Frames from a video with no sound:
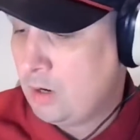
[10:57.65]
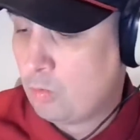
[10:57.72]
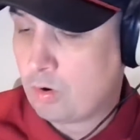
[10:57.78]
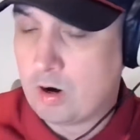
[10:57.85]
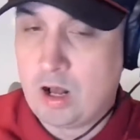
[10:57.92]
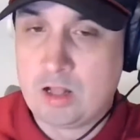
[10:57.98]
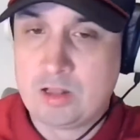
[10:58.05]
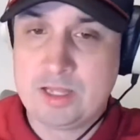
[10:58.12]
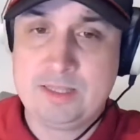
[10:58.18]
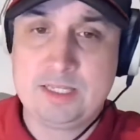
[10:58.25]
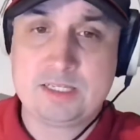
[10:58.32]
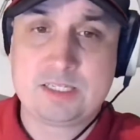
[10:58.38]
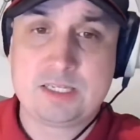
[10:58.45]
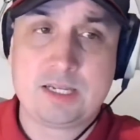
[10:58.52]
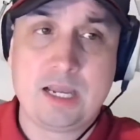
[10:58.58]
We're all in
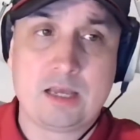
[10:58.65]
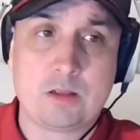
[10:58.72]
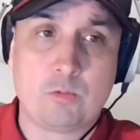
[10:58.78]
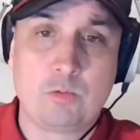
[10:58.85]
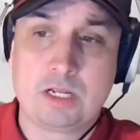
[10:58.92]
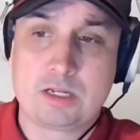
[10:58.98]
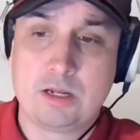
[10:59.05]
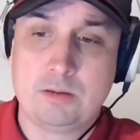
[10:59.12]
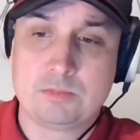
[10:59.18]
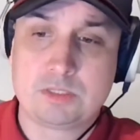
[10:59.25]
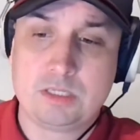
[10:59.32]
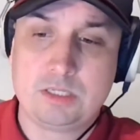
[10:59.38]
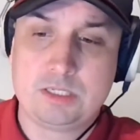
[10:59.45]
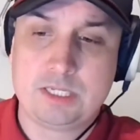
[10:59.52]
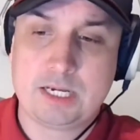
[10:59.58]
this together when it comes
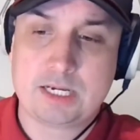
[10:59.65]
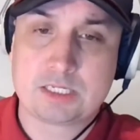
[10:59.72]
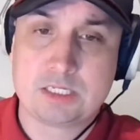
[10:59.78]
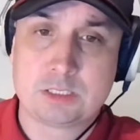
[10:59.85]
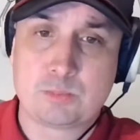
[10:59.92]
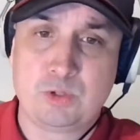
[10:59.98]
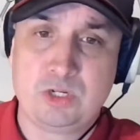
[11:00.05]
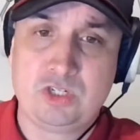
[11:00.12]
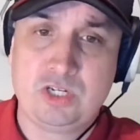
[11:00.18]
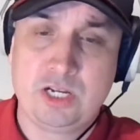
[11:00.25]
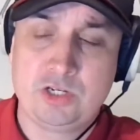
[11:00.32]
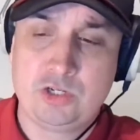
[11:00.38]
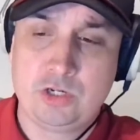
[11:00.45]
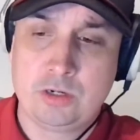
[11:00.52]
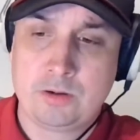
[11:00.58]
to the Texans.
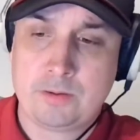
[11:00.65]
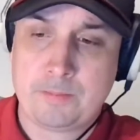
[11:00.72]
Appreciate you.